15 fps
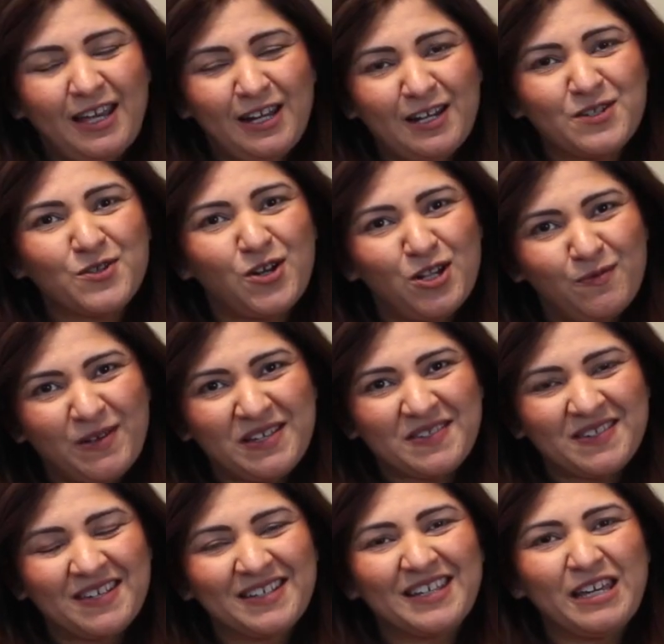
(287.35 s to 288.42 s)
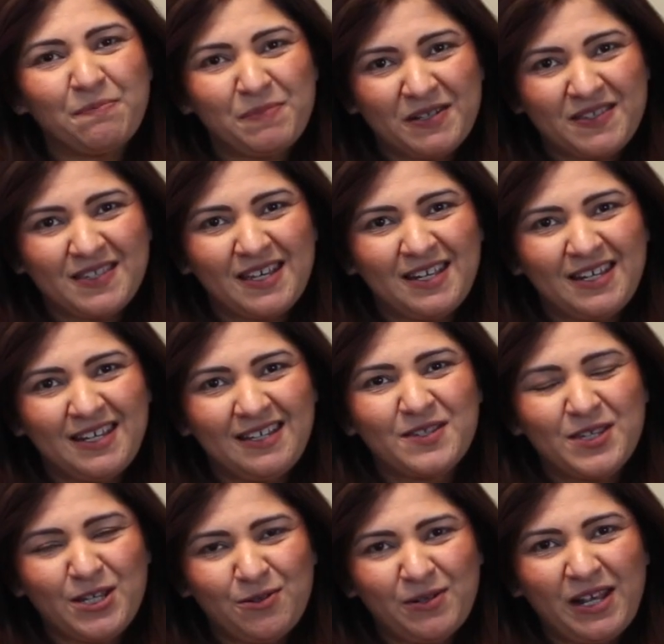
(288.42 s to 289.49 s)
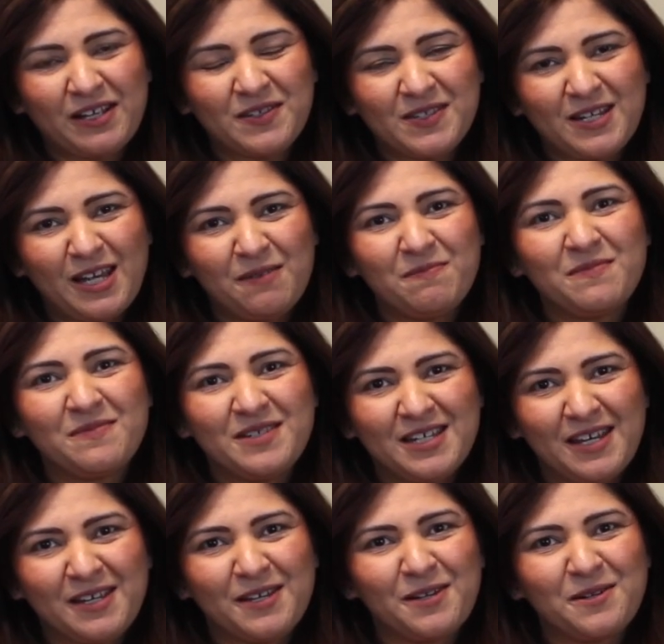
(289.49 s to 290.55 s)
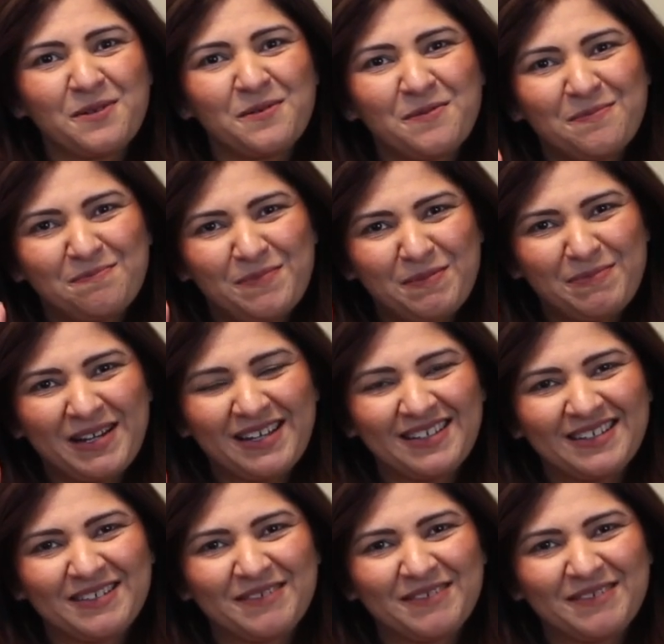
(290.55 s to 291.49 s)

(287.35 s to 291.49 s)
And as always, keep it Zeni. See you next time. Take care. Bye-bye.